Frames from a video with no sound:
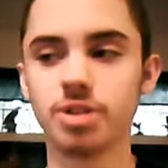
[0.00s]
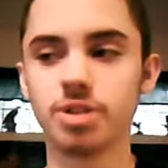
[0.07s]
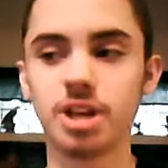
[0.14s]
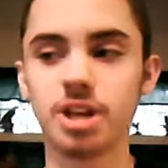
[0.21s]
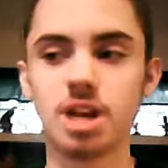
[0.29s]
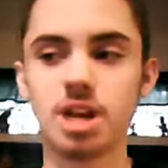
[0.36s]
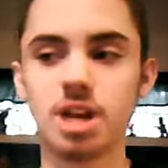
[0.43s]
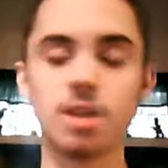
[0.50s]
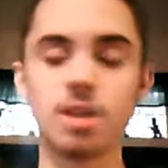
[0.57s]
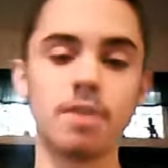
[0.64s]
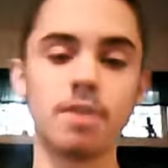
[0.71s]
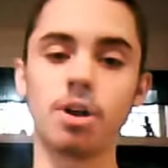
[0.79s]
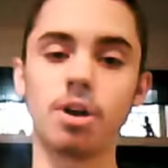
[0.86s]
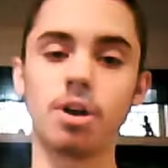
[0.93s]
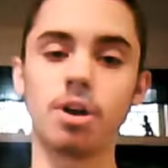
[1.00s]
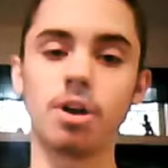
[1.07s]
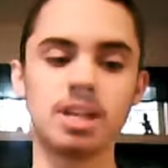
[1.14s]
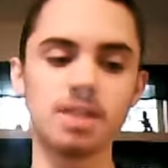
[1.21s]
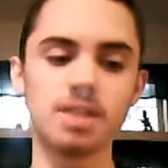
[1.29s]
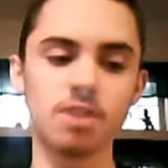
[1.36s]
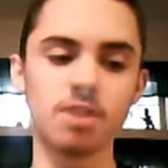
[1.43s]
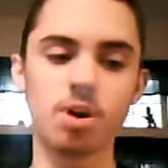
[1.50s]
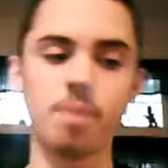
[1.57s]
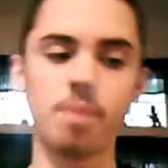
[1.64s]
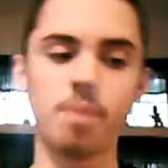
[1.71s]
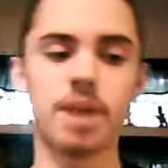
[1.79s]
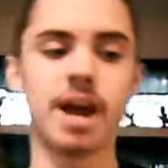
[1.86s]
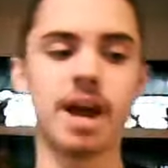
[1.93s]
and they give it all
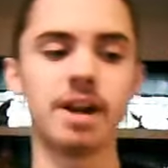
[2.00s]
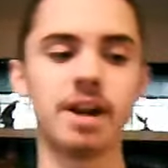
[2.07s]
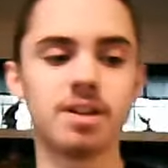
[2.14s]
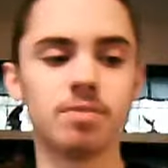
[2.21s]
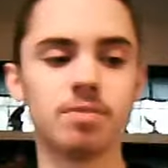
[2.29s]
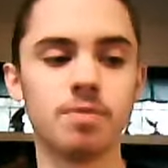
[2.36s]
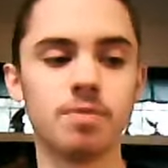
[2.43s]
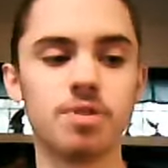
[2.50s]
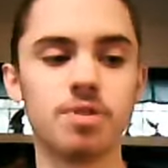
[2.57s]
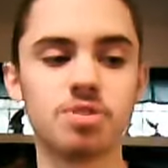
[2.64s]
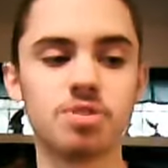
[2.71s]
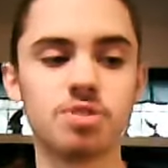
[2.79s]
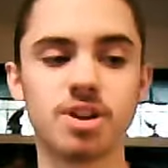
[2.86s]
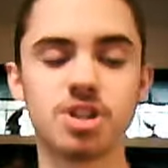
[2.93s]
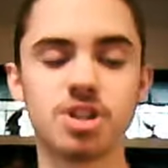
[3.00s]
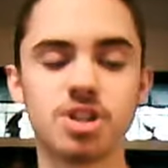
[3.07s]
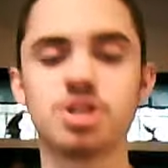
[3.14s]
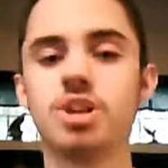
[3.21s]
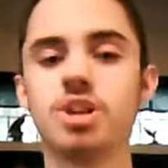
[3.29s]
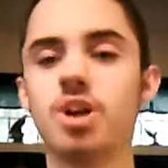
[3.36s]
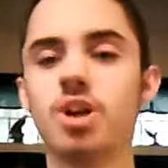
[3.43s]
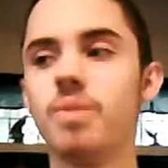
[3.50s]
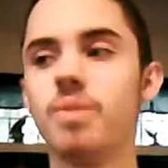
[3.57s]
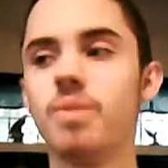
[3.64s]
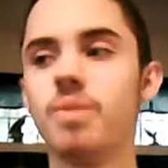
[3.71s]
bad reviews because, you know,